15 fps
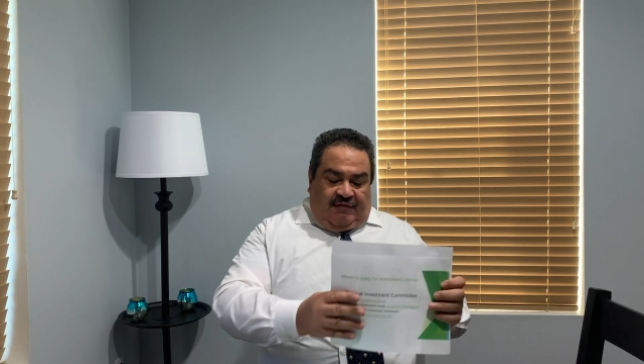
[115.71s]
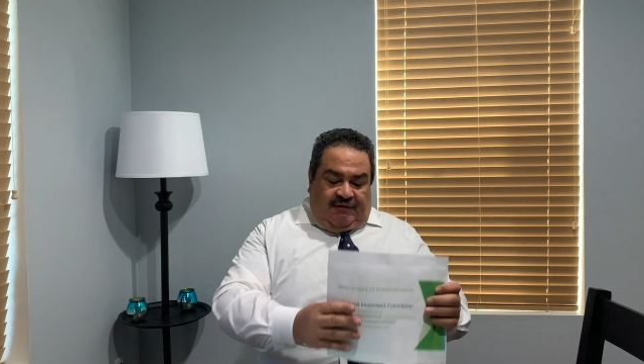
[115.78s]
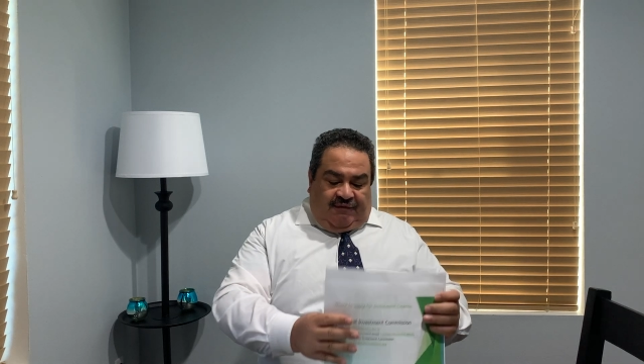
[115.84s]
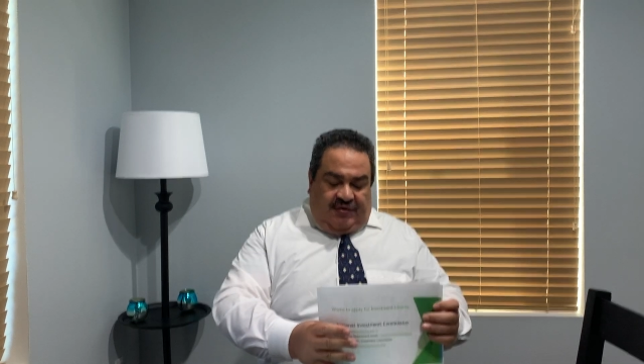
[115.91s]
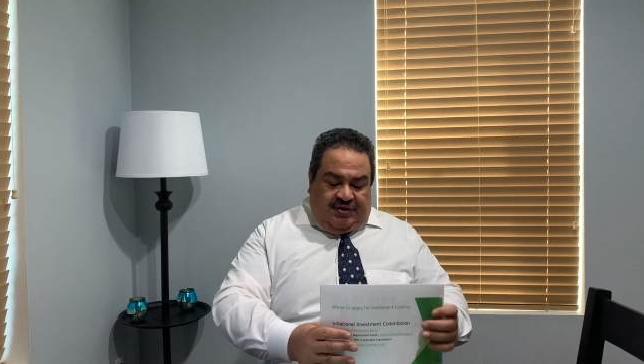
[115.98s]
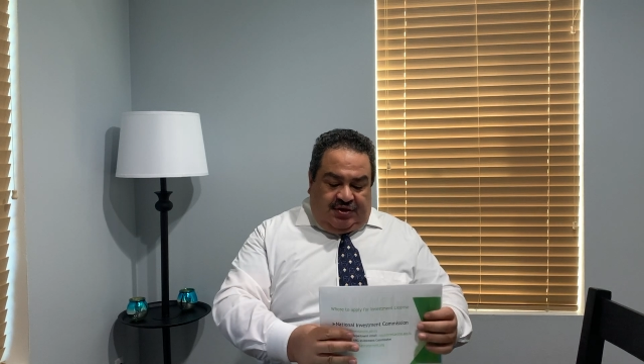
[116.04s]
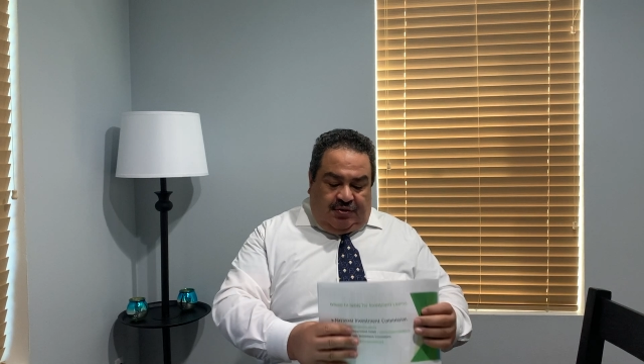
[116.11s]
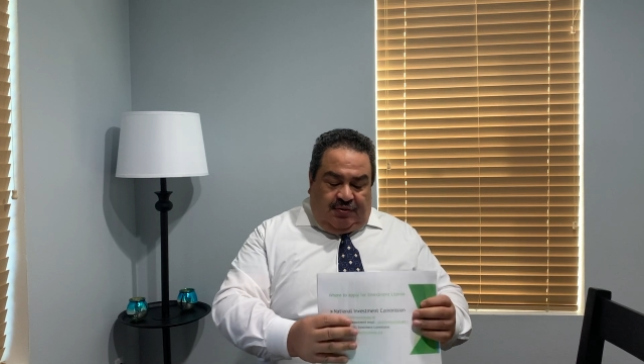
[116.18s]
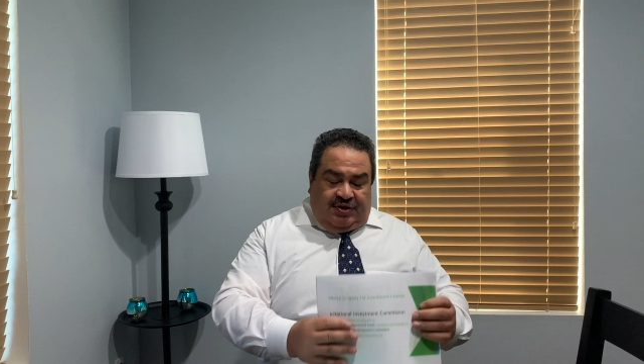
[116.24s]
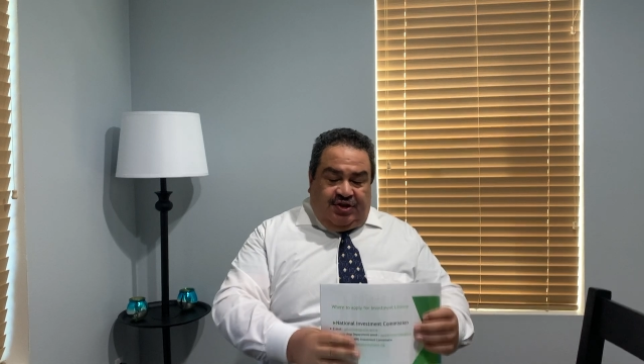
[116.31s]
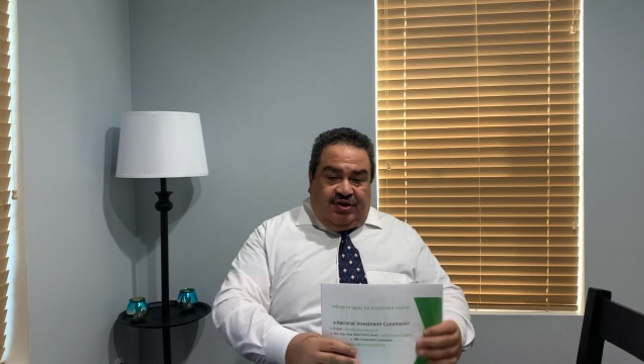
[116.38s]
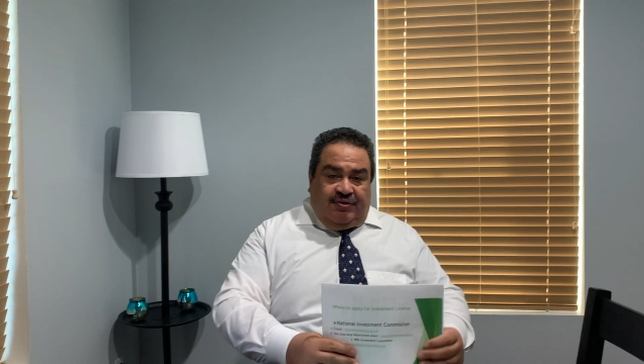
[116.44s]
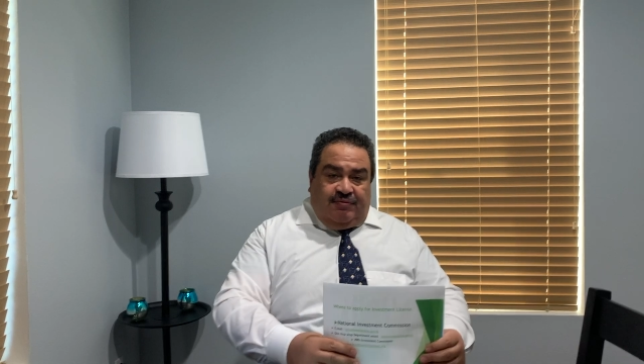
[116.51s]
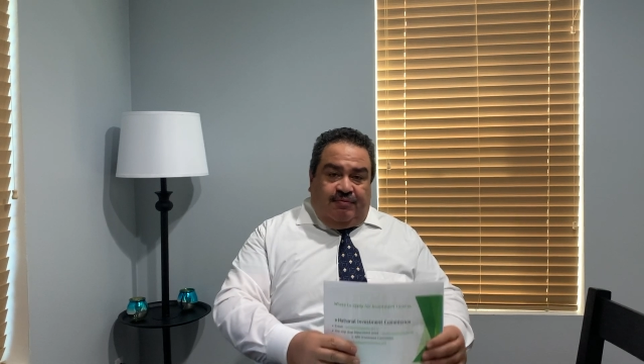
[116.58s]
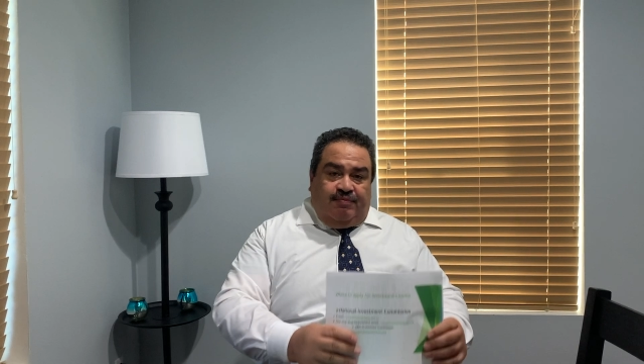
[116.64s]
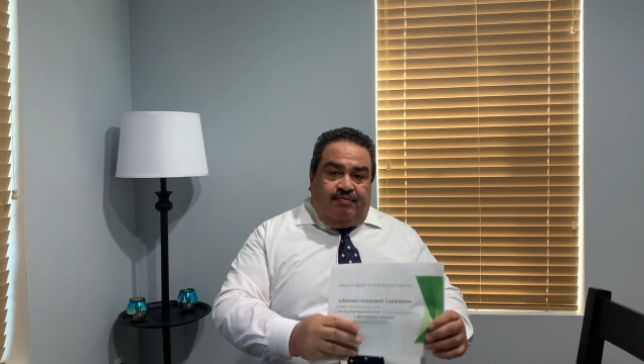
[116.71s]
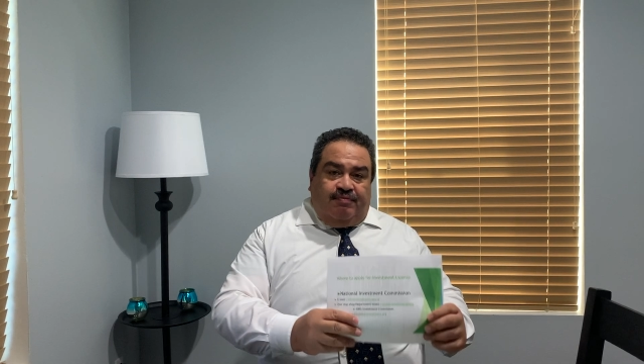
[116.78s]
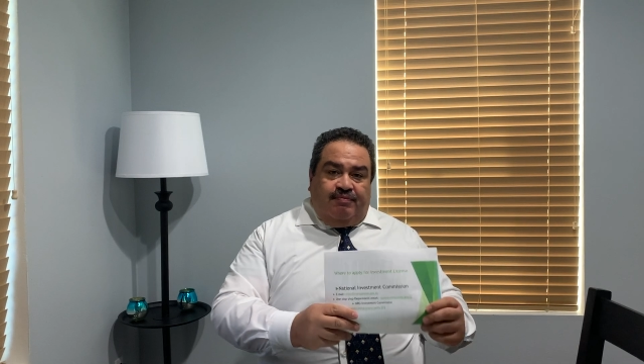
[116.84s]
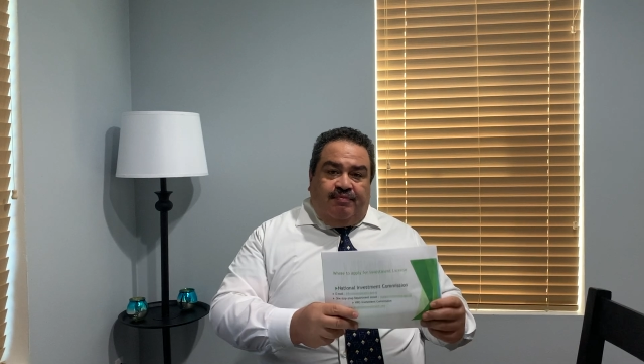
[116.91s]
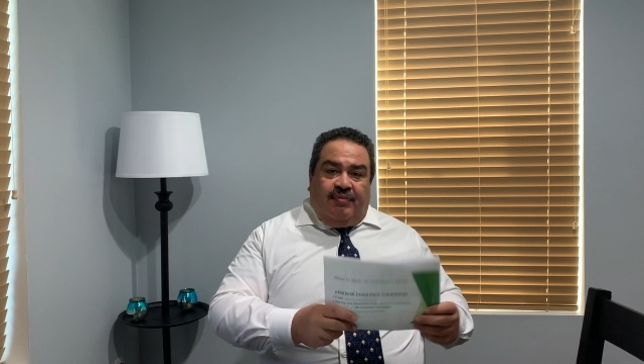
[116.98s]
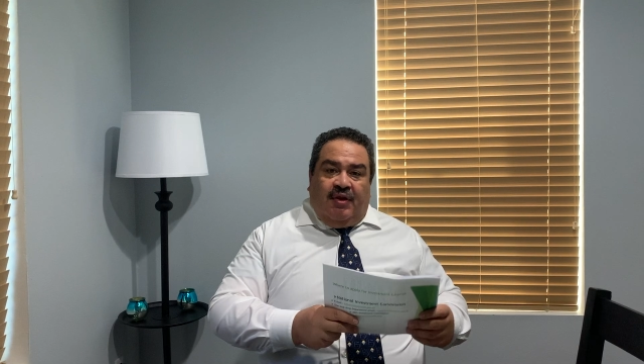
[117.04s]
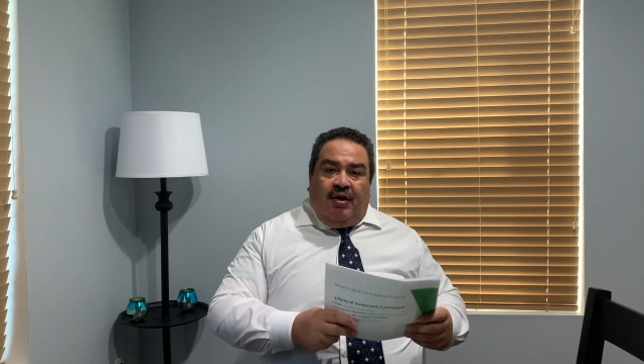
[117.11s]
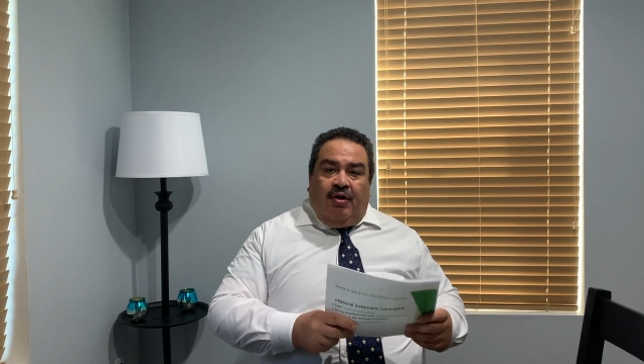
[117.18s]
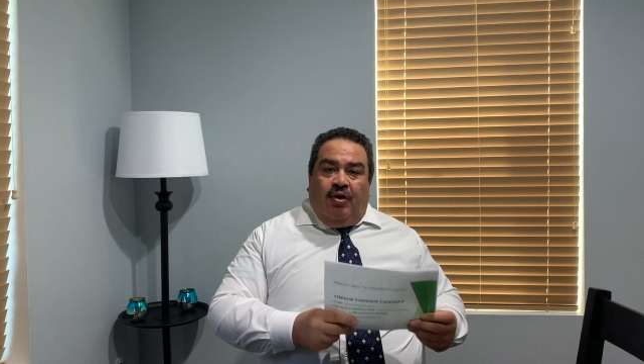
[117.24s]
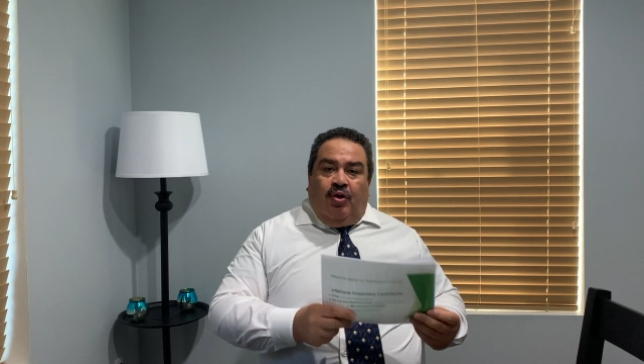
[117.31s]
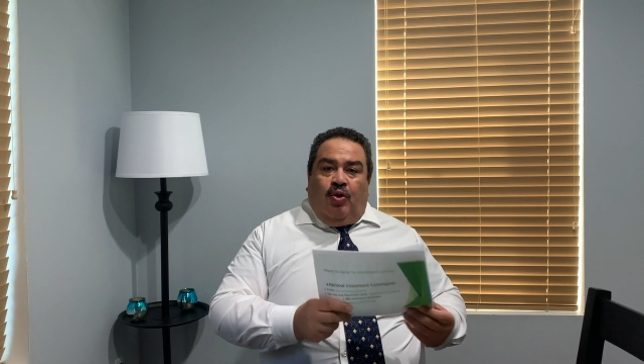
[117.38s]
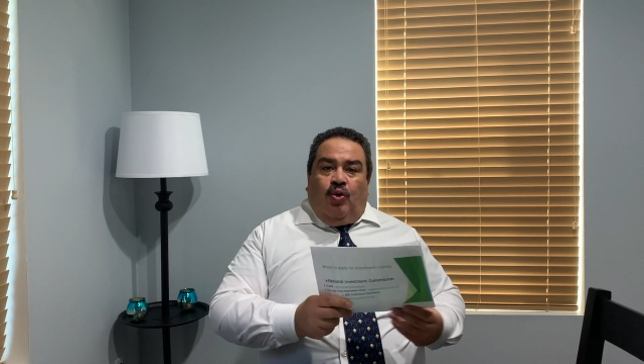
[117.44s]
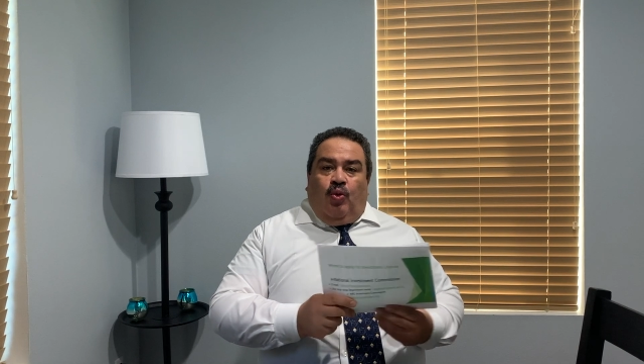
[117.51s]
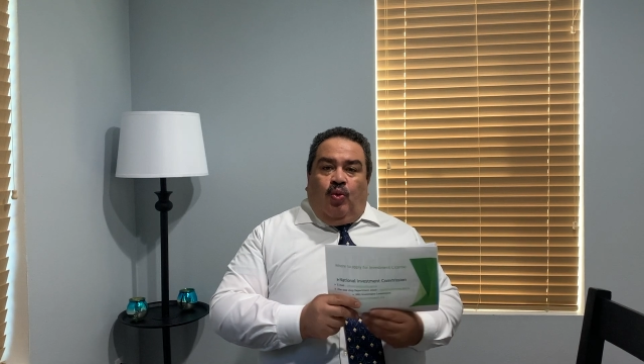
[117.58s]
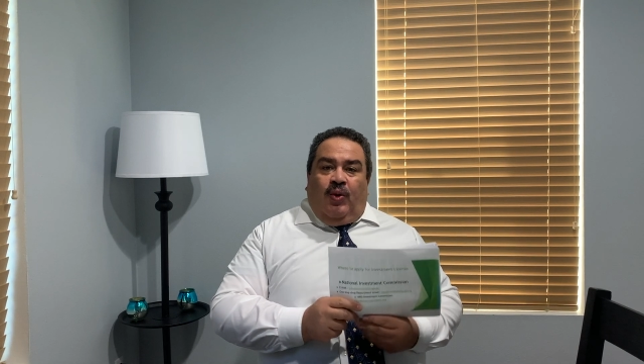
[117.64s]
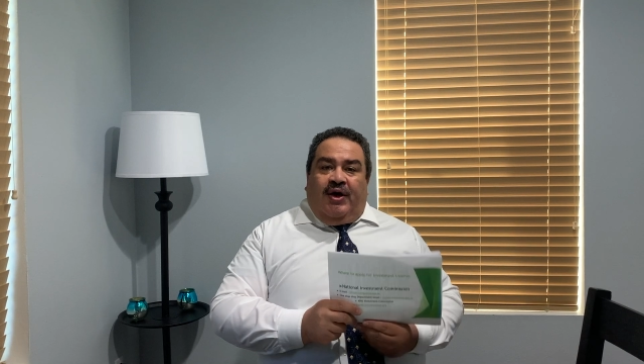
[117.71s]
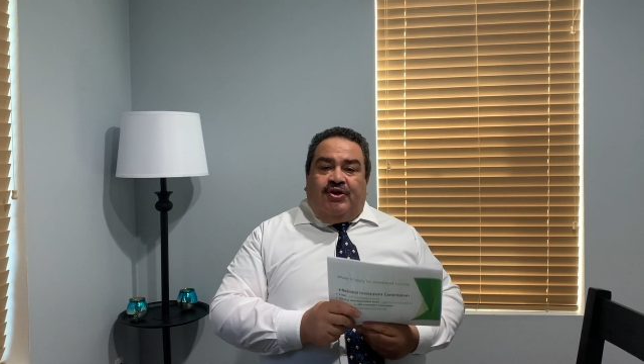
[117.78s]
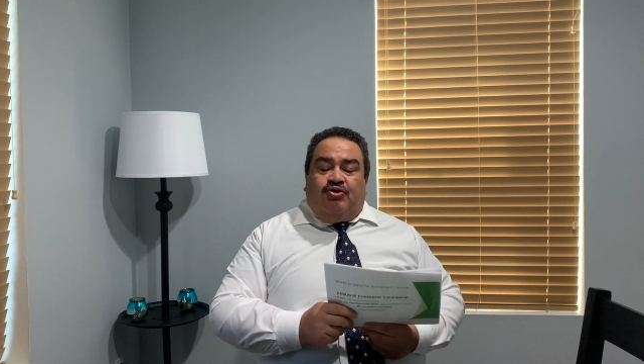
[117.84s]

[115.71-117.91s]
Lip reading: First question, where